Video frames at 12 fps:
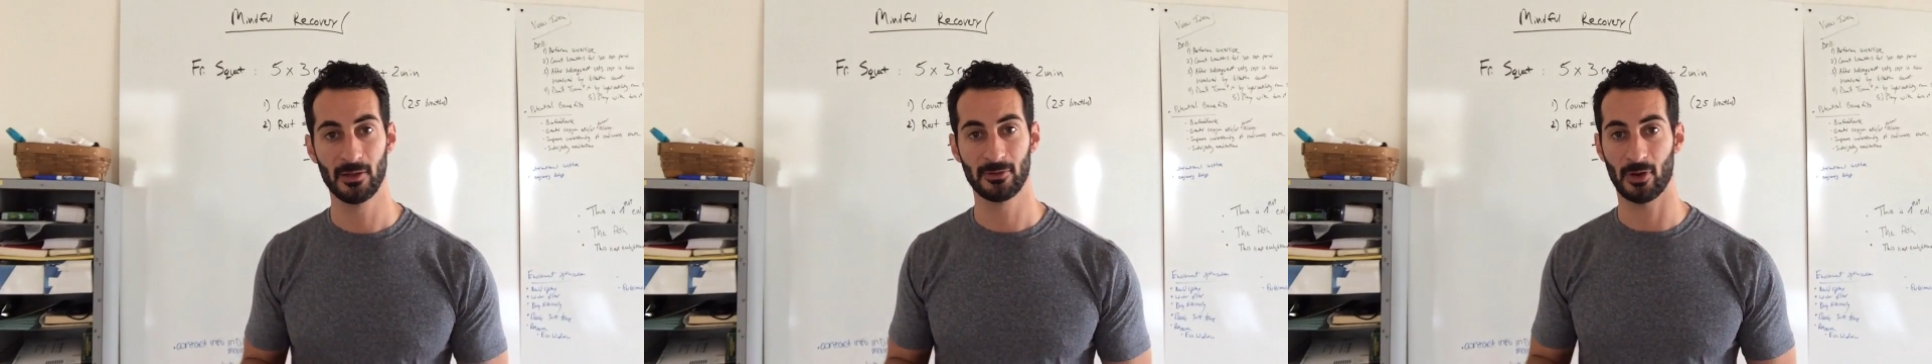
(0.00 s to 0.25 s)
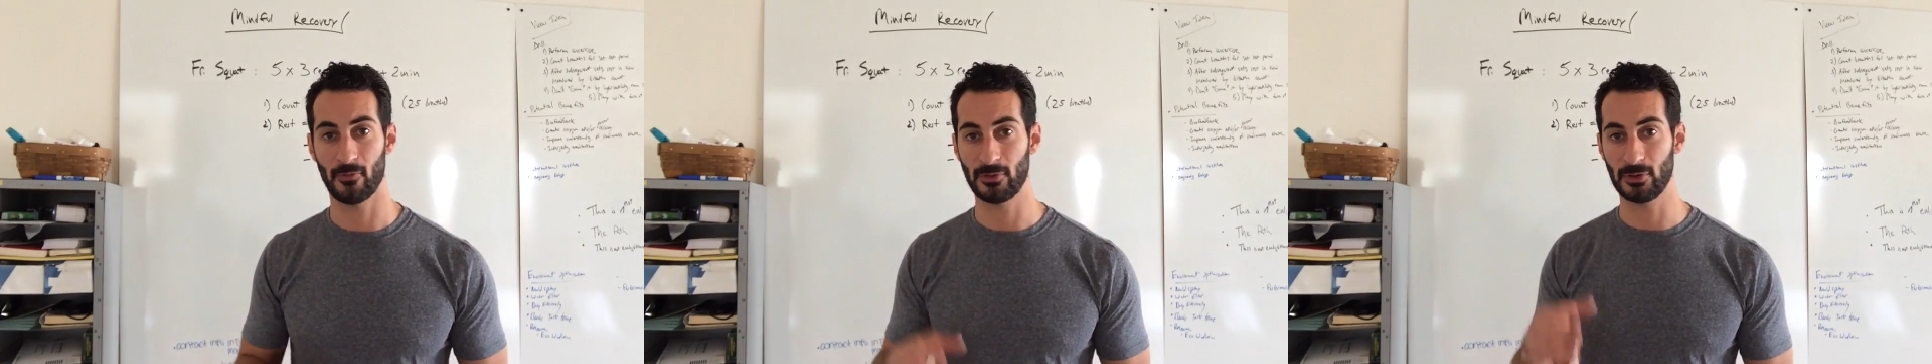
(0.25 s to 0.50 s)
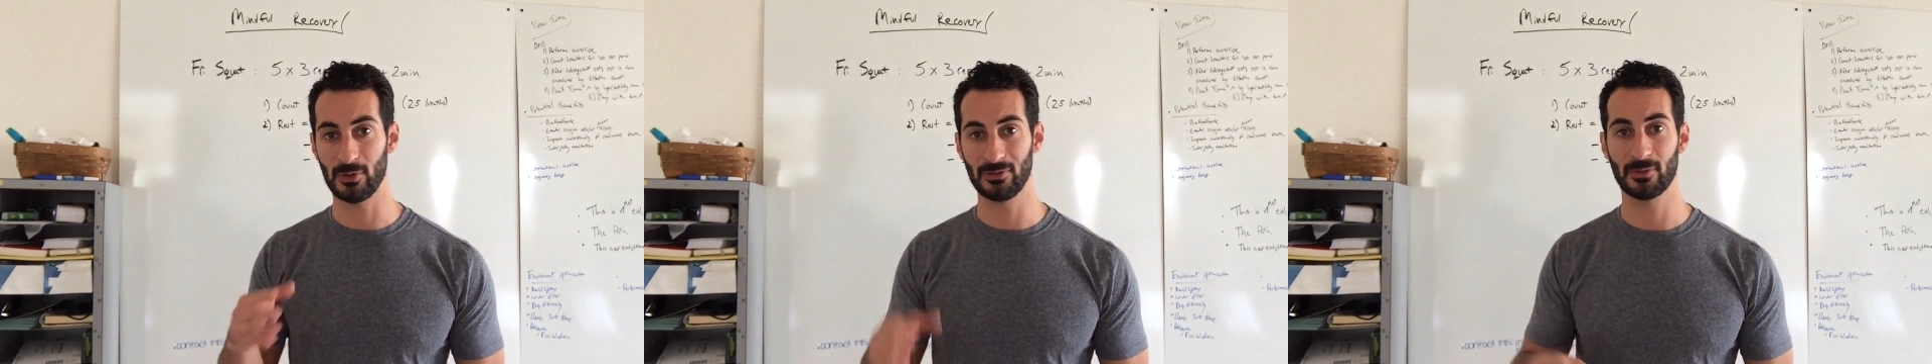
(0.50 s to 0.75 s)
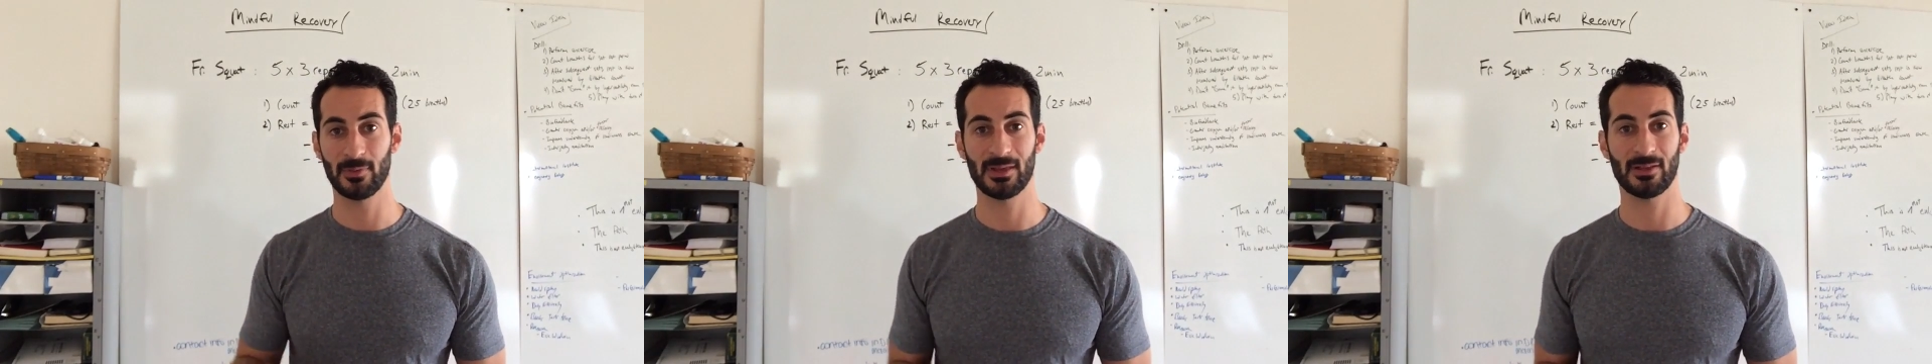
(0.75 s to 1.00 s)
So if you're doing
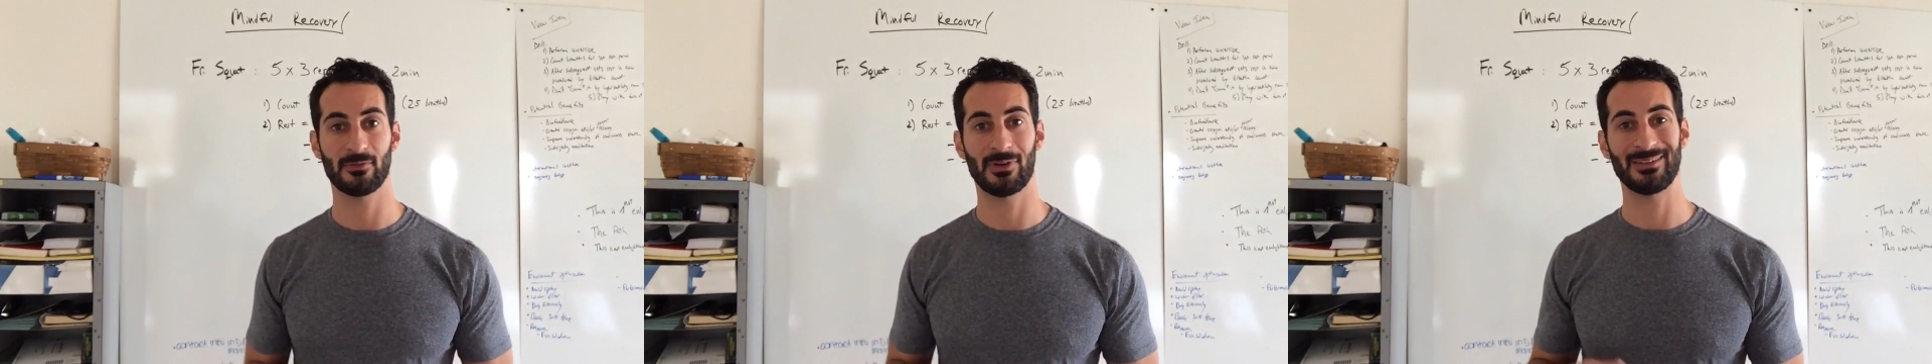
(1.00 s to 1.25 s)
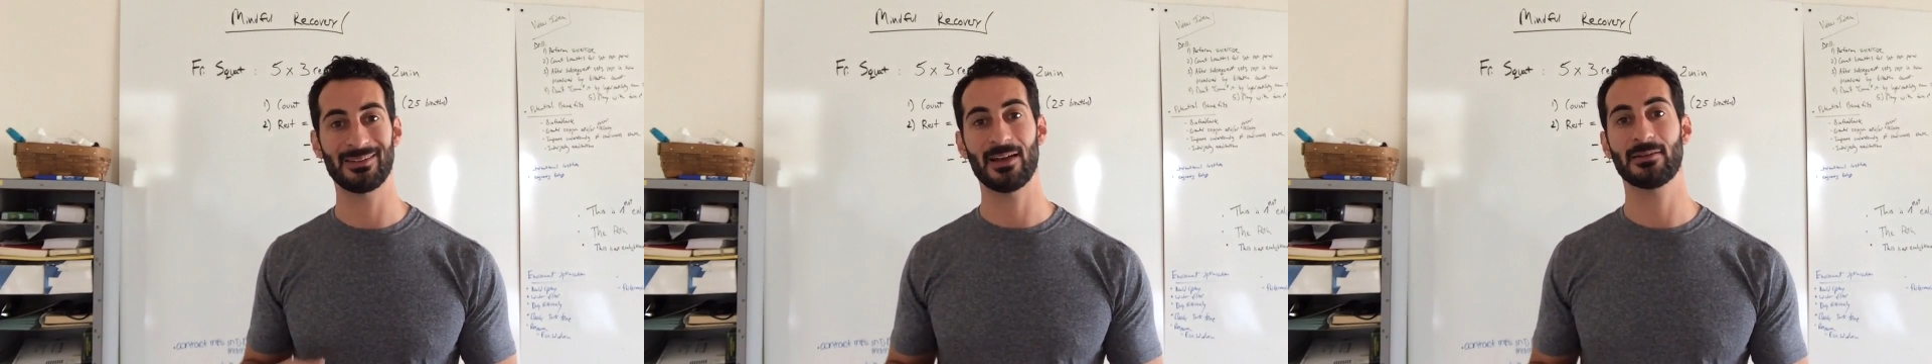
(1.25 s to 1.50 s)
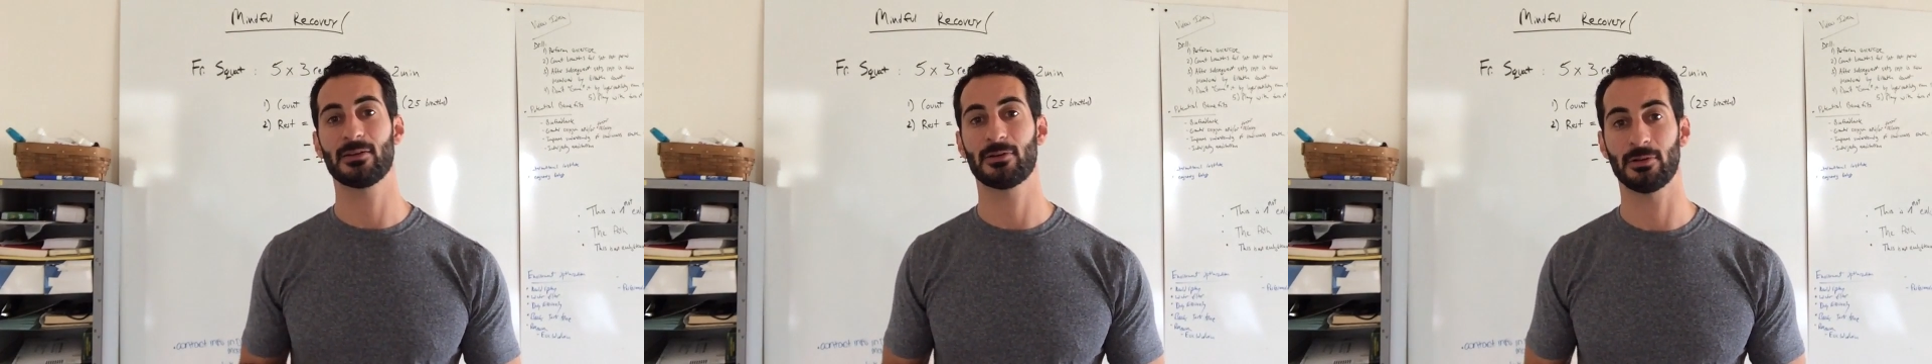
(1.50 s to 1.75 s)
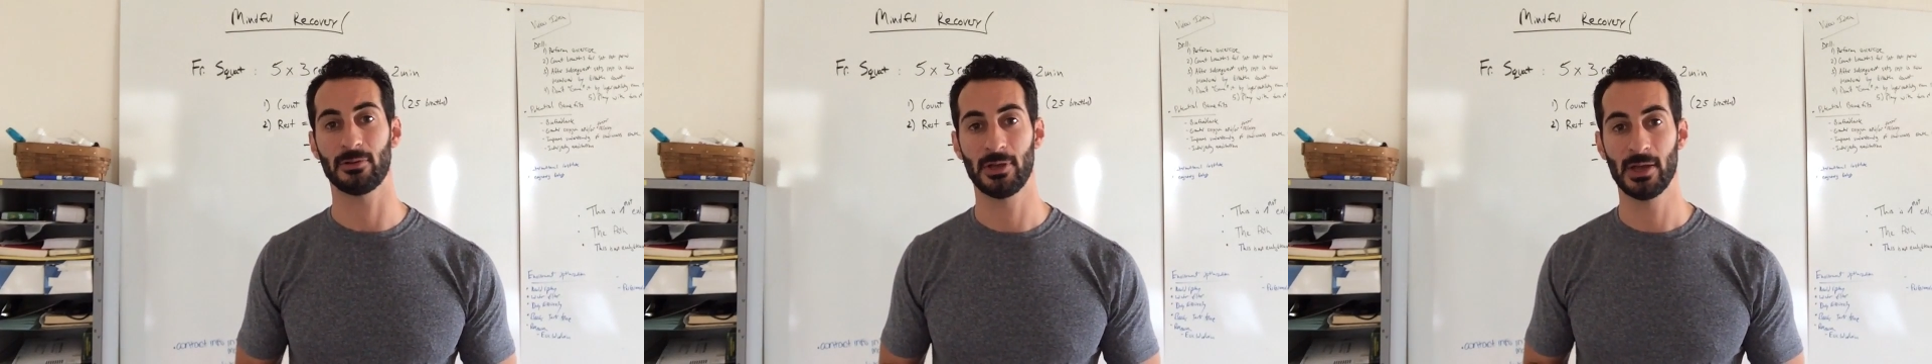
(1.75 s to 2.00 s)
something that's very
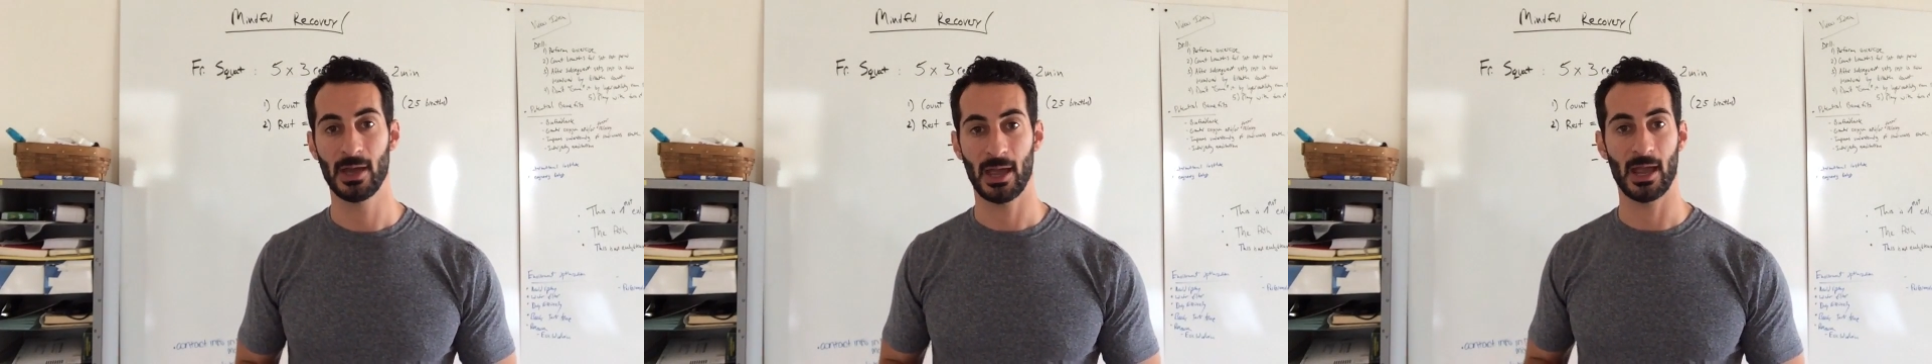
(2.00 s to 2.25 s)
technical